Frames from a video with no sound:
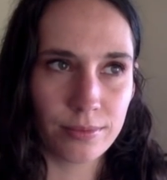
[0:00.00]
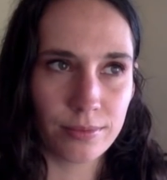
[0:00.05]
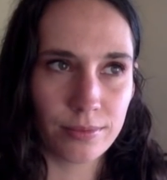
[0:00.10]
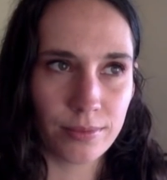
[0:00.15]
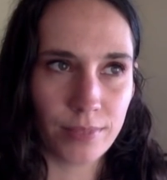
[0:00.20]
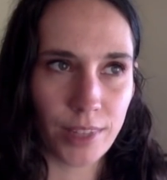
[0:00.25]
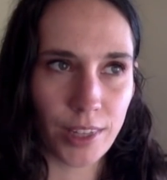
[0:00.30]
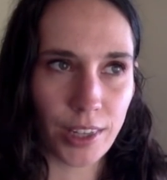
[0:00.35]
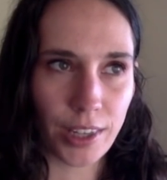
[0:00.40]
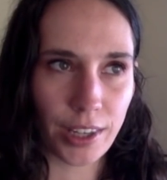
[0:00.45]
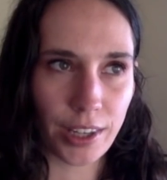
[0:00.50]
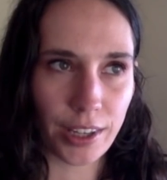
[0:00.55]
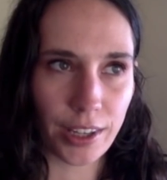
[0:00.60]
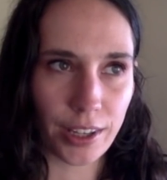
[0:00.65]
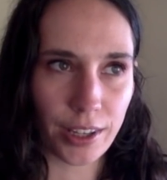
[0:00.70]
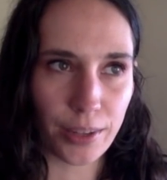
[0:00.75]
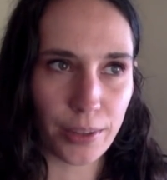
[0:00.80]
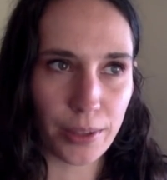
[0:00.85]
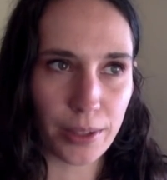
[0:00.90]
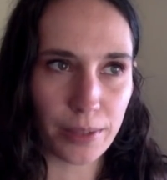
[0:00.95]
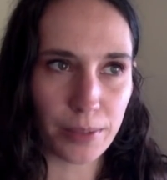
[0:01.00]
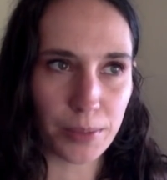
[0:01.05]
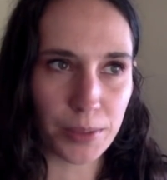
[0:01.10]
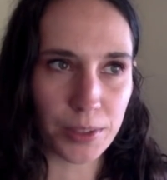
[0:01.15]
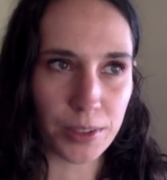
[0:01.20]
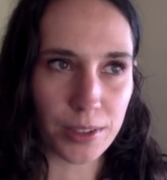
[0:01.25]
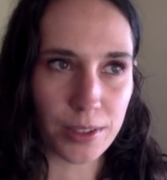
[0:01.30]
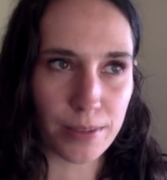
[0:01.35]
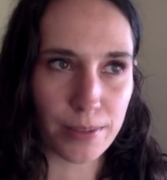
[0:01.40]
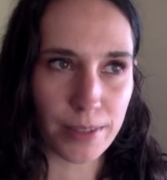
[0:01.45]
Okay, one
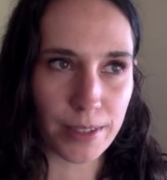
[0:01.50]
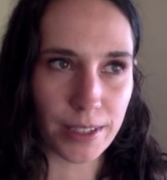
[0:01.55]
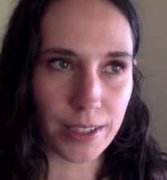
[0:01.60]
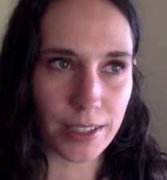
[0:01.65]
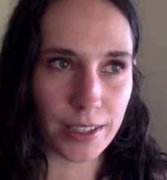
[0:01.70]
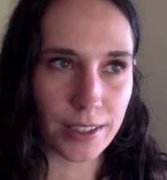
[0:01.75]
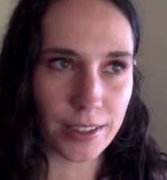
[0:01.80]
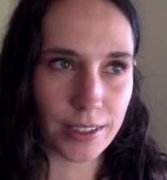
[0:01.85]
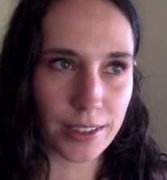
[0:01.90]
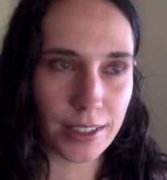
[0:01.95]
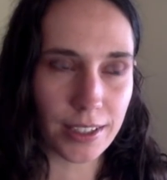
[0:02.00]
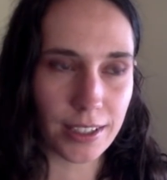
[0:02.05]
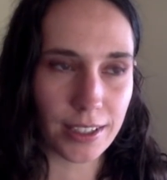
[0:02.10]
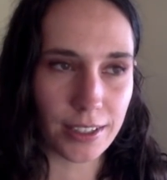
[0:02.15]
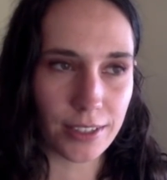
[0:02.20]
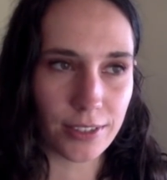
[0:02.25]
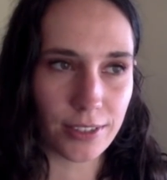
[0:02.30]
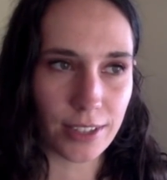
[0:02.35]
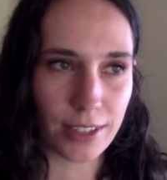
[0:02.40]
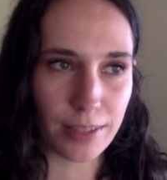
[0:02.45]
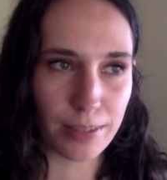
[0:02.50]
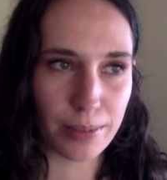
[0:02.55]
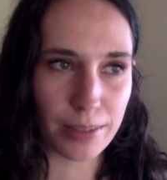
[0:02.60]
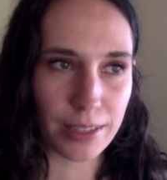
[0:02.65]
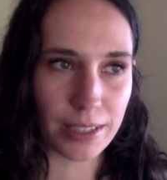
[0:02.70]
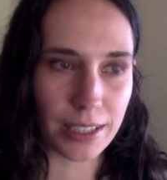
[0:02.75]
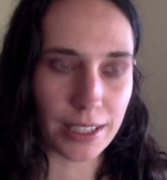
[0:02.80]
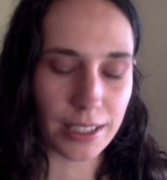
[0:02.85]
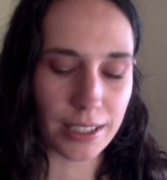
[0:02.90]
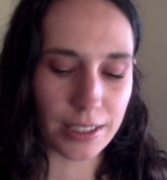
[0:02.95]
more, Spirit. Clarify,
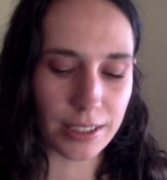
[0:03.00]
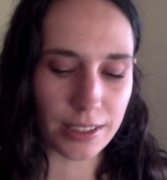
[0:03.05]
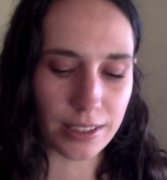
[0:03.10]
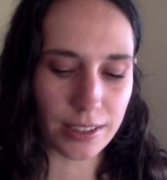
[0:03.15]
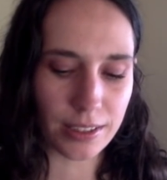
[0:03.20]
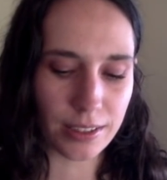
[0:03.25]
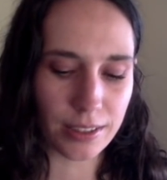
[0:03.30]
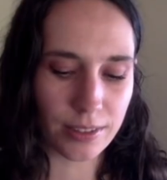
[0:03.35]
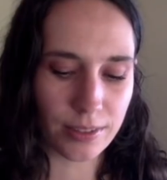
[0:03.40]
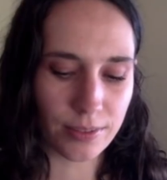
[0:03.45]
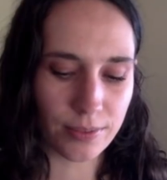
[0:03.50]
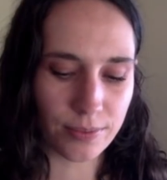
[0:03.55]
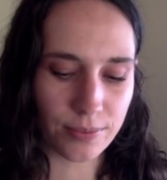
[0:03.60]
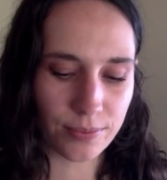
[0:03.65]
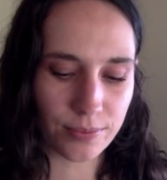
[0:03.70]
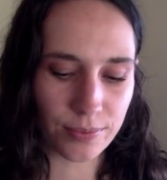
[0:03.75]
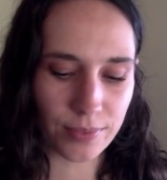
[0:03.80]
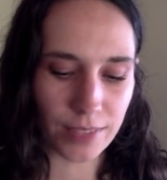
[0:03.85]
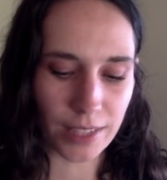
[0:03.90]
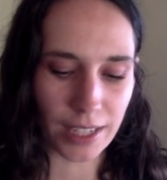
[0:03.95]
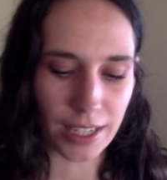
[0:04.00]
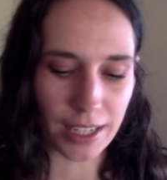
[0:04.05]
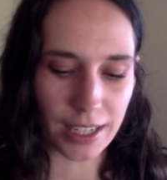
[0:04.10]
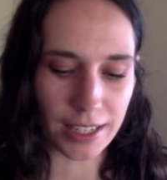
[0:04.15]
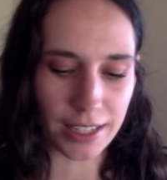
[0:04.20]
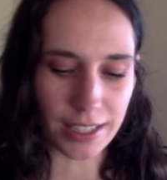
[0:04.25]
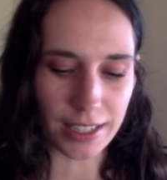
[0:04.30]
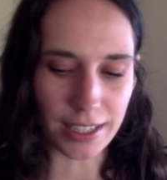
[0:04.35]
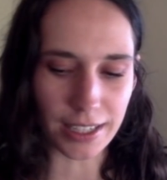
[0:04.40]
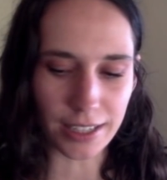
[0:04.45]
please. And
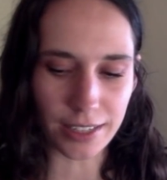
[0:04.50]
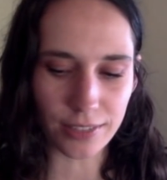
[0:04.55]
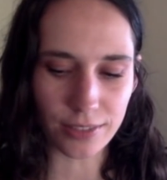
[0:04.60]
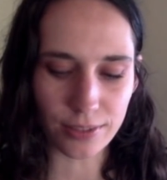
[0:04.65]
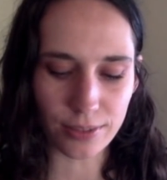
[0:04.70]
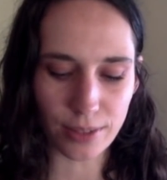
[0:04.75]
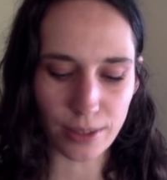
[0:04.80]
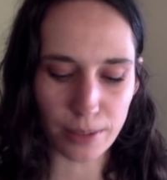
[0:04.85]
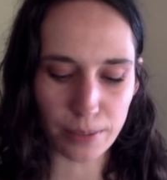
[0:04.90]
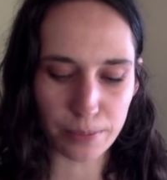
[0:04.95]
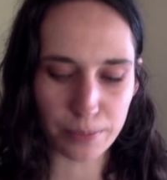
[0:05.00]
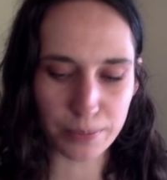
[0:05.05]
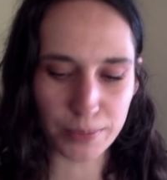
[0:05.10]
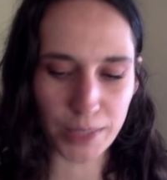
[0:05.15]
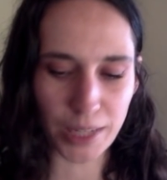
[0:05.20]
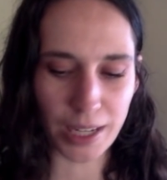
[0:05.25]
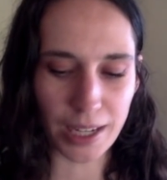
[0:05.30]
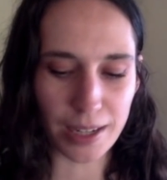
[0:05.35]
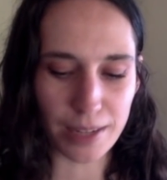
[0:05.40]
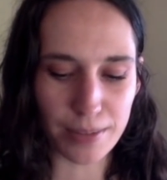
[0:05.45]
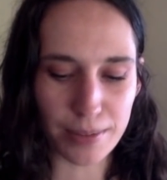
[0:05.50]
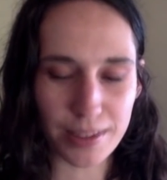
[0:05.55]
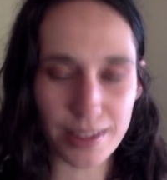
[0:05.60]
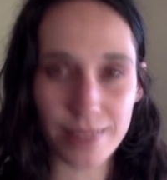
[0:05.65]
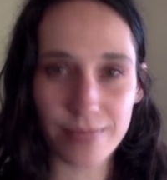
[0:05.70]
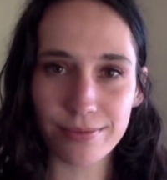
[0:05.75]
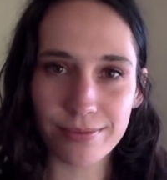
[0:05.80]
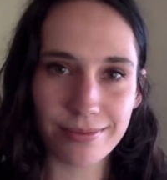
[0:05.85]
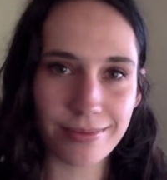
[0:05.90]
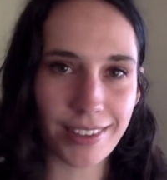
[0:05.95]
the Knight of Cups.
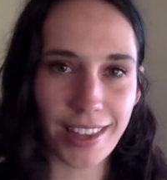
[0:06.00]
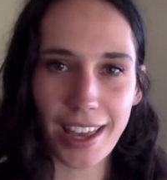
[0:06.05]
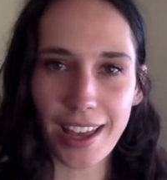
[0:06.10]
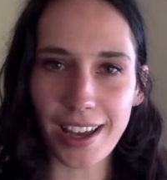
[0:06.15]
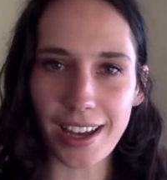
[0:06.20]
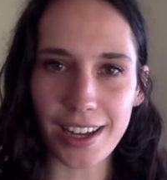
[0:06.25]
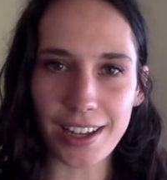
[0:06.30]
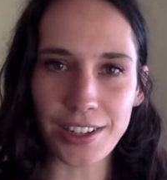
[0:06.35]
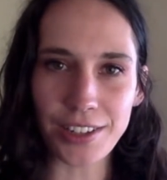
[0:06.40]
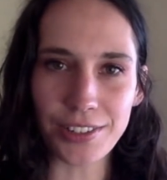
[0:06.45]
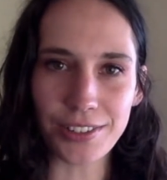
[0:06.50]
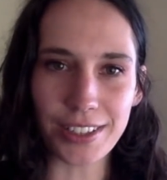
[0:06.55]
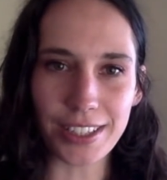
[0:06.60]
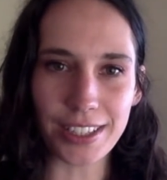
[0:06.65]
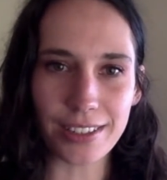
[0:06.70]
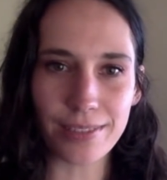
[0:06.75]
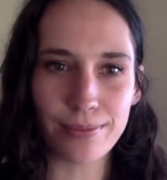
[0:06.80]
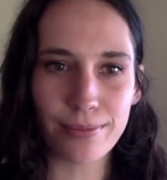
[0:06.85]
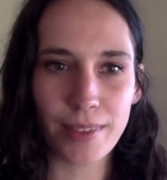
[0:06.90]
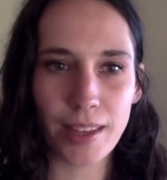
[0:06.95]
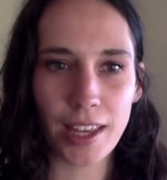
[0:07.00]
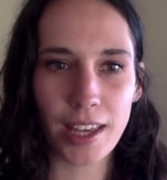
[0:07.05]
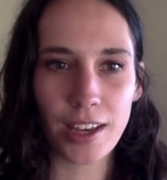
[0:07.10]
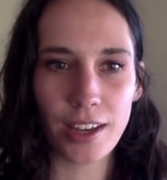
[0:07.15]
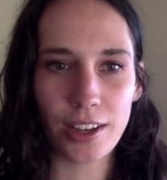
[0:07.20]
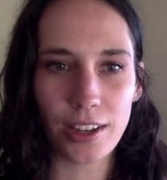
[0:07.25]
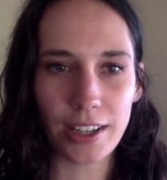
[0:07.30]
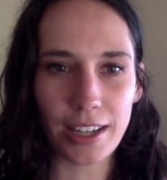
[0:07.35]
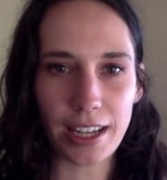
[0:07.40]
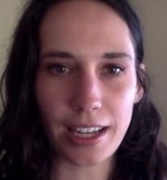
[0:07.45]
I knew it.
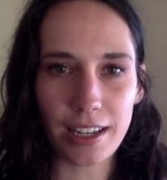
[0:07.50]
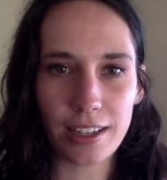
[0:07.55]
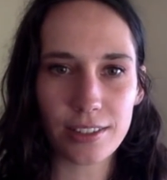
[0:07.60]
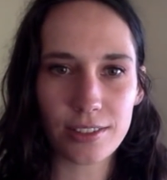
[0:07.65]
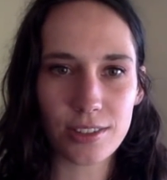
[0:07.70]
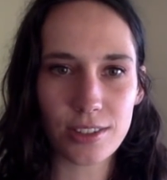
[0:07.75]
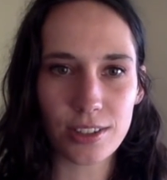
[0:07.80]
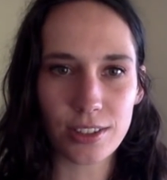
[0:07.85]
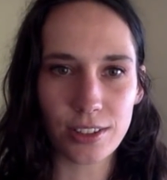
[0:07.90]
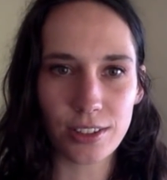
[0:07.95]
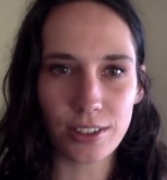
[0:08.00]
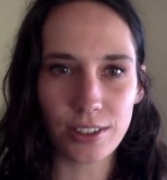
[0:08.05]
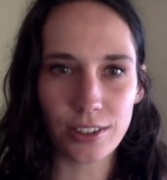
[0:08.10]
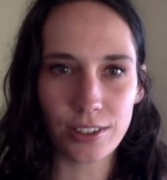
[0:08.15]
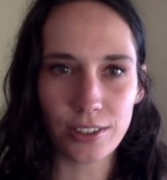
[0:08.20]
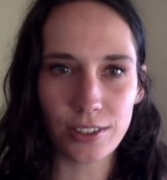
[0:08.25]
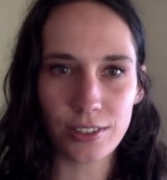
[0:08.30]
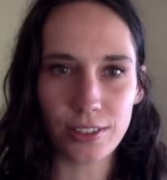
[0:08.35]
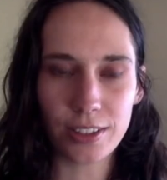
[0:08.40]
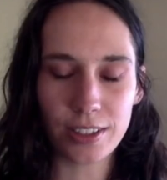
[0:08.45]
Okay, so